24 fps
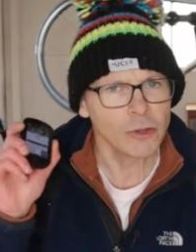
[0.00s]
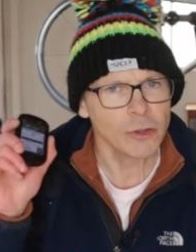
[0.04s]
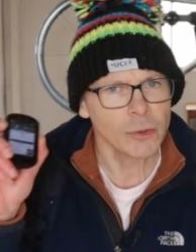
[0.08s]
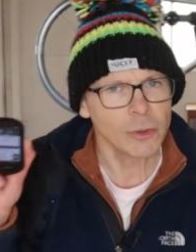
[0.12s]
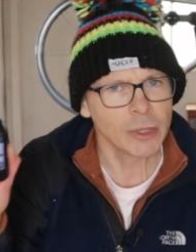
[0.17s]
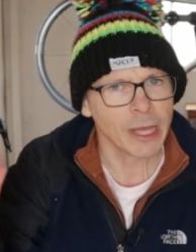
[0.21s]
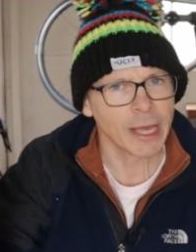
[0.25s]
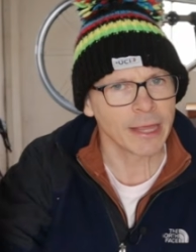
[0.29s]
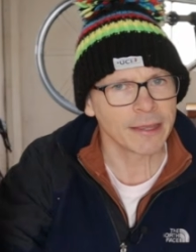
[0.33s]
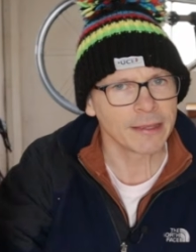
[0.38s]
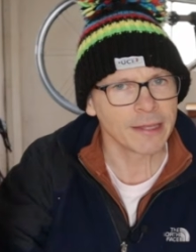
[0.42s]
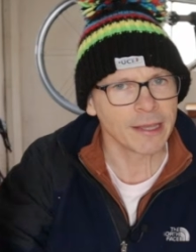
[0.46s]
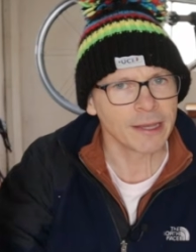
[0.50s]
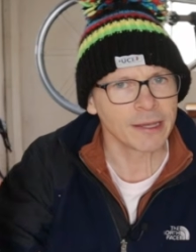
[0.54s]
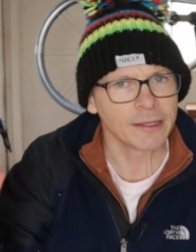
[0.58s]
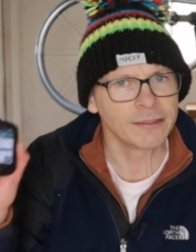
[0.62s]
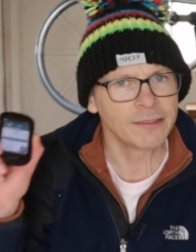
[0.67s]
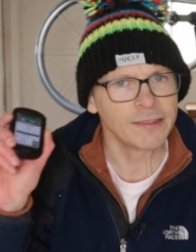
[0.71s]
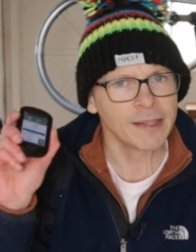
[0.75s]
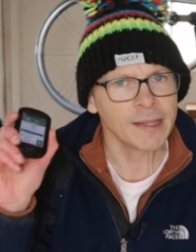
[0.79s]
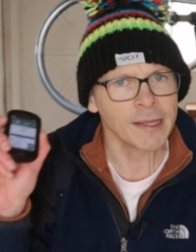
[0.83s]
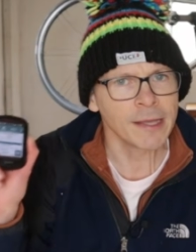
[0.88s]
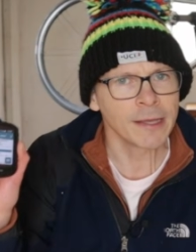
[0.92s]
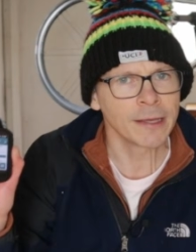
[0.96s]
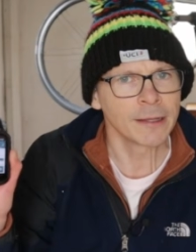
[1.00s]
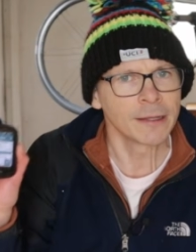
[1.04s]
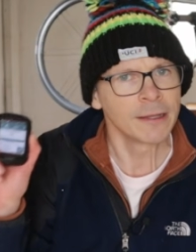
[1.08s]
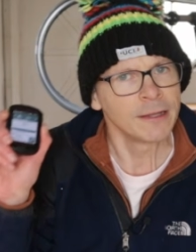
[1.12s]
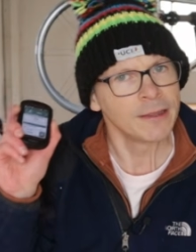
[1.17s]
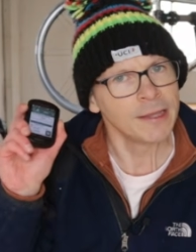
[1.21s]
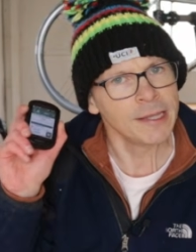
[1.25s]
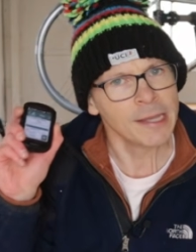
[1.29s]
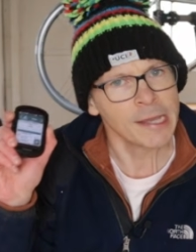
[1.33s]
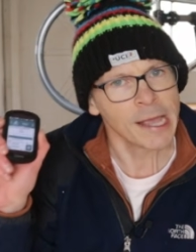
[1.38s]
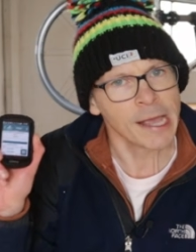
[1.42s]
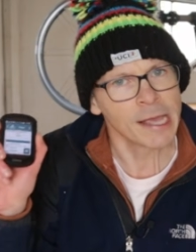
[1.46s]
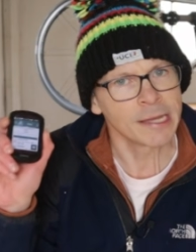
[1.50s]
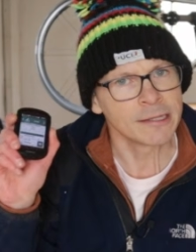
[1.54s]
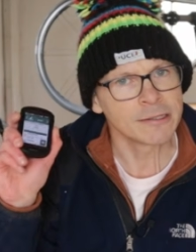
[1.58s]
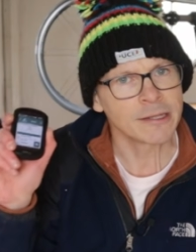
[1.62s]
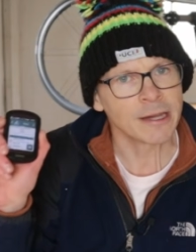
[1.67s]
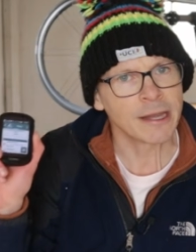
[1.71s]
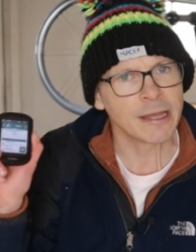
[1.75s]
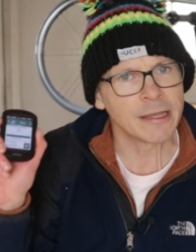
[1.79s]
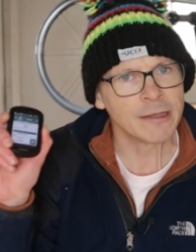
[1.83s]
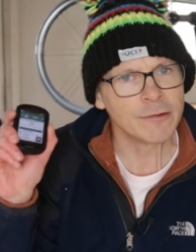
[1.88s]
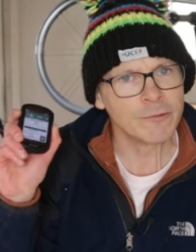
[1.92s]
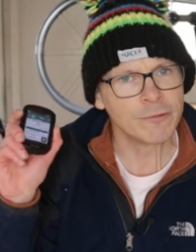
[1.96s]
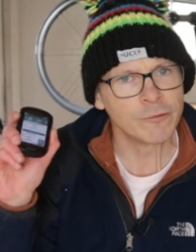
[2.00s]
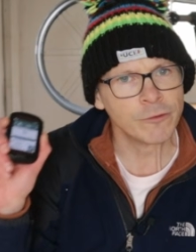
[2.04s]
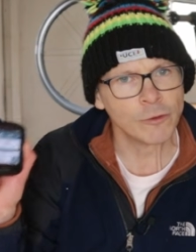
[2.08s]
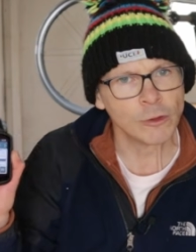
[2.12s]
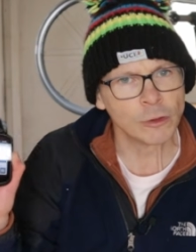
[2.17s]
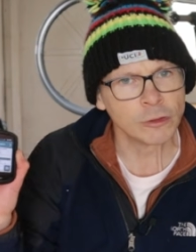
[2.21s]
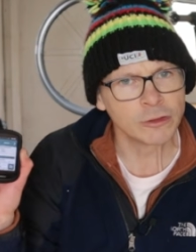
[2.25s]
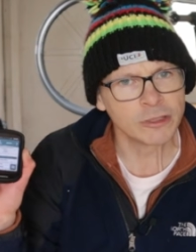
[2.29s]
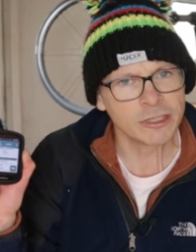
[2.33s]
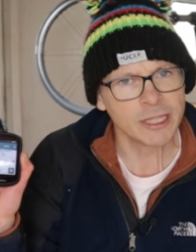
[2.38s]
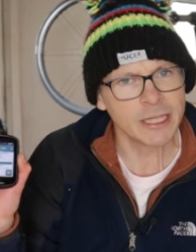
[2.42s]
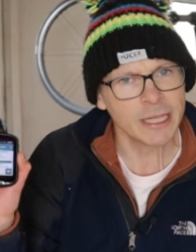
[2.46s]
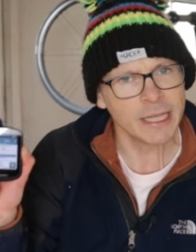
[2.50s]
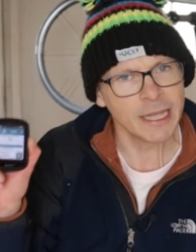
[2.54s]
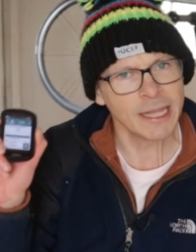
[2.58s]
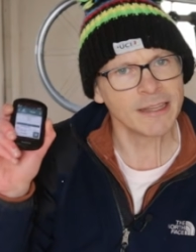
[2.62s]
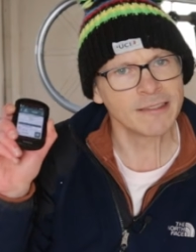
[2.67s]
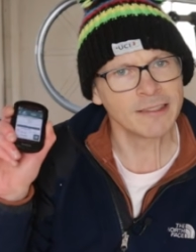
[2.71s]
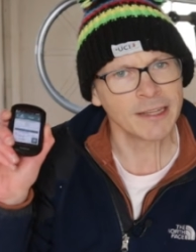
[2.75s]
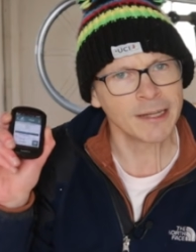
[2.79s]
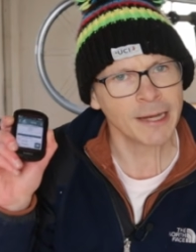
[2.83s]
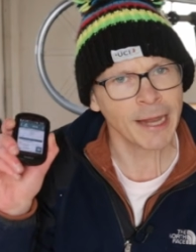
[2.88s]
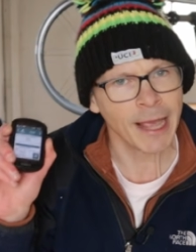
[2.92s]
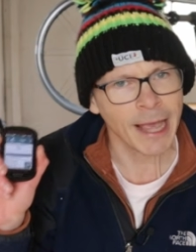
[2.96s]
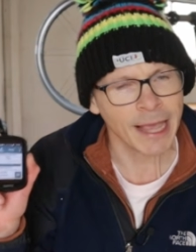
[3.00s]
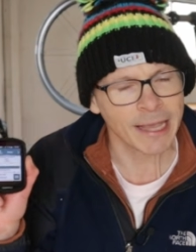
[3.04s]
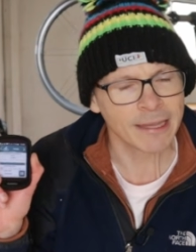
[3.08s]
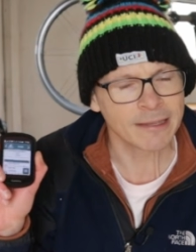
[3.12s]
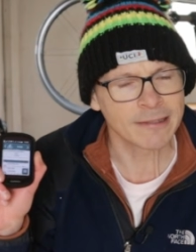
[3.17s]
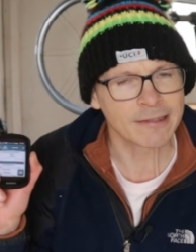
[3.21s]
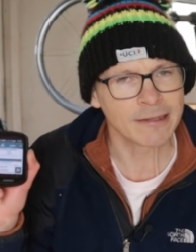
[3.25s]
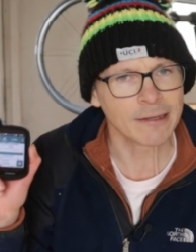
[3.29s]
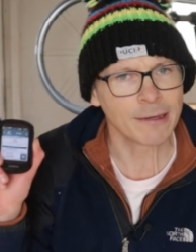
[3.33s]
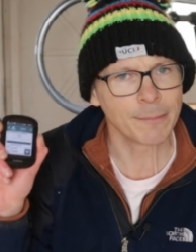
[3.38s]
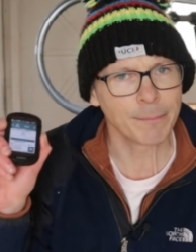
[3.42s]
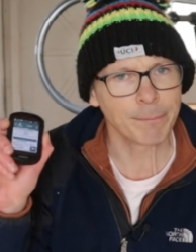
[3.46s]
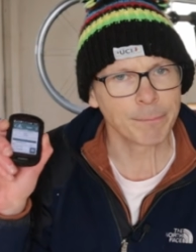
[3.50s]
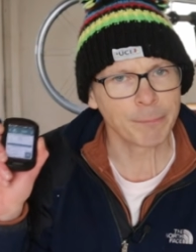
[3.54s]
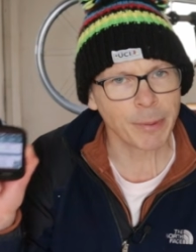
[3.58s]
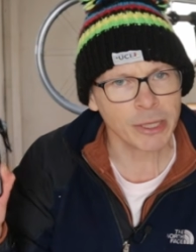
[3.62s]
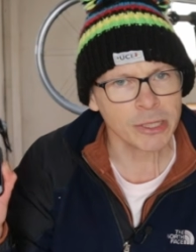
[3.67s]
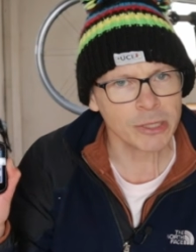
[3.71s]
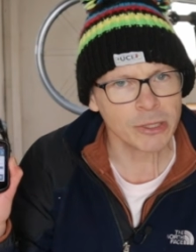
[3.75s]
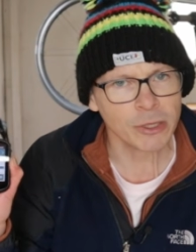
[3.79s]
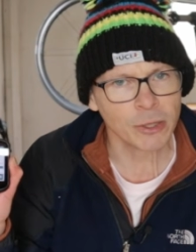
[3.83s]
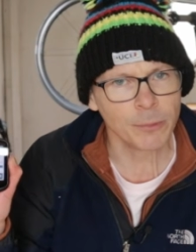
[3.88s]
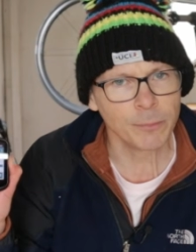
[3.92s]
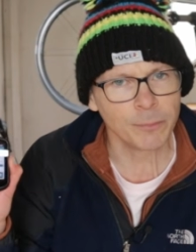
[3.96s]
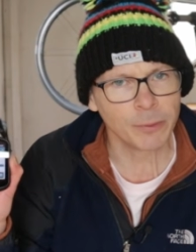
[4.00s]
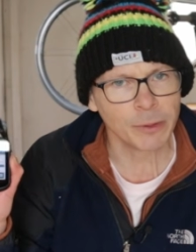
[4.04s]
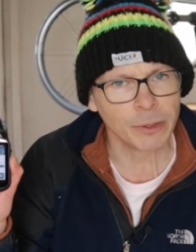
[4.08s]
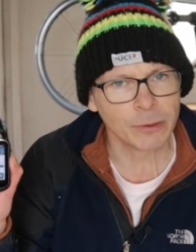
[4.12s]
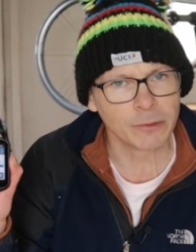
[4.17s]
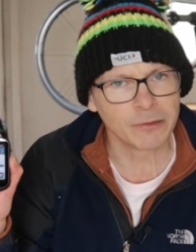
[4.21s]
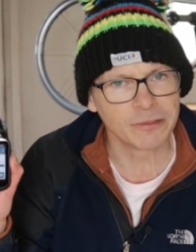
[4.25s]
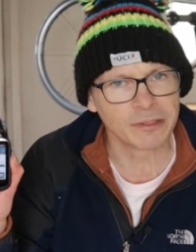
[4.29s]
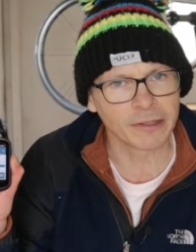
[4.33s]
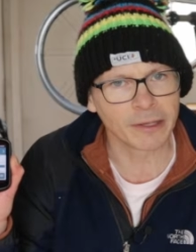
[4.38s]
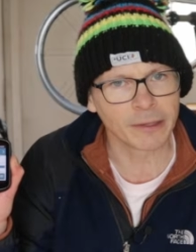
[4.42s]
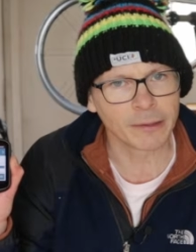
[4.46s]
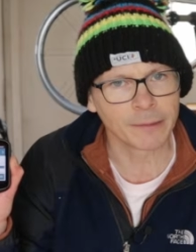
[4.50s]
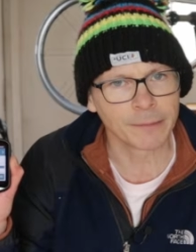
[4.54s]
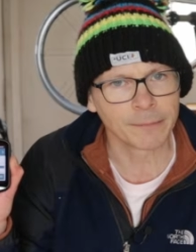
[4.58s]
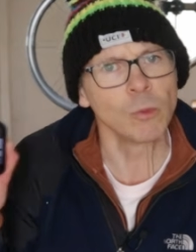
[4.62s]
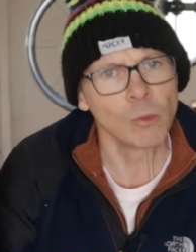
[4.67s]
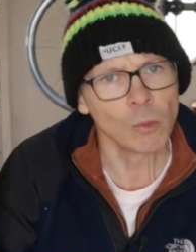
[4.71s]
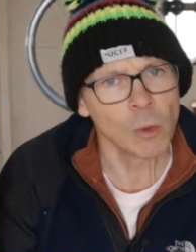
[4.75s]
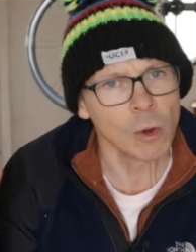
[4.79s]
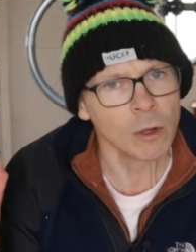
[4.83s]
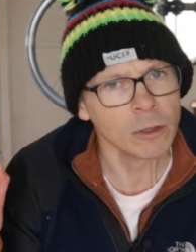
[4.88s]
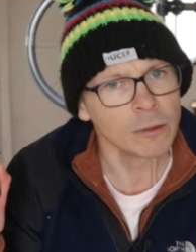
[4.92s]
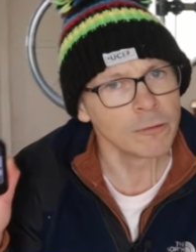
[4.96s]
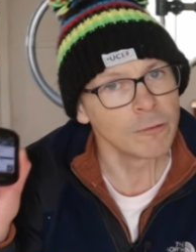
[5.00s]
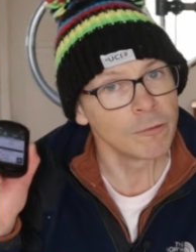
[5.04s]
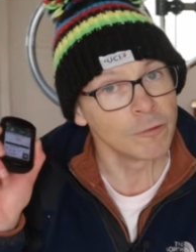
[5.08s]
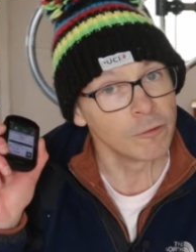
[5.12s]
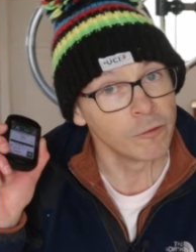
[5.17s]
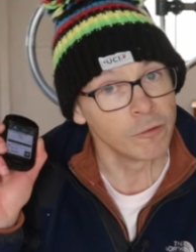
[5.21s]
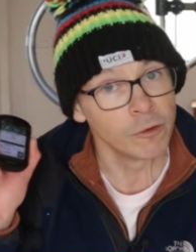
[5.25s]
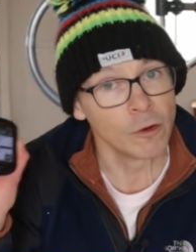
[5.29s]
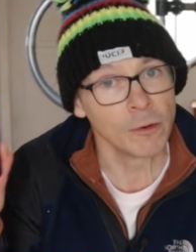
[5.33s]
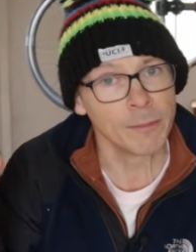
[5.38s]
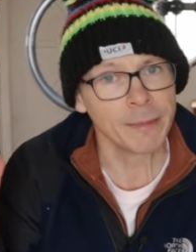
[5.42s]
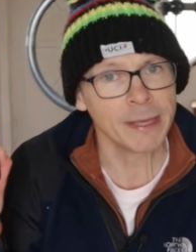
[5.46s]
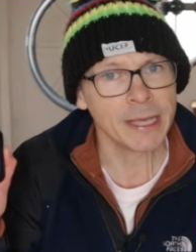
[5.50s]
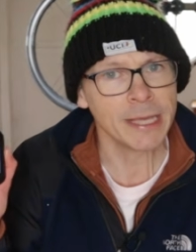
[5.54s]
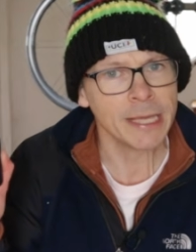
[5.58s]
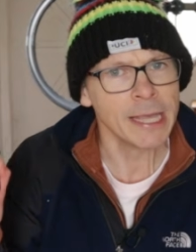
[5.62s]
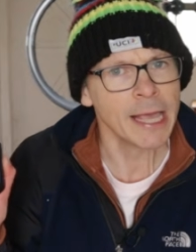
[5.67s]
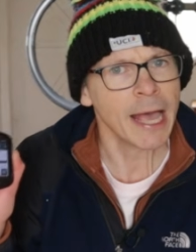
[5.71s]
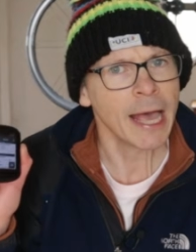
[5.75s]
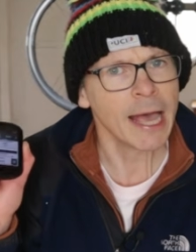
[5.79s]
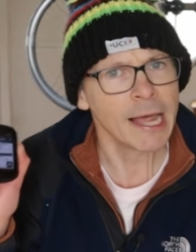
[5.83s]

you get the idea. The Edge 840 is an excellent bike computer, but what, for me,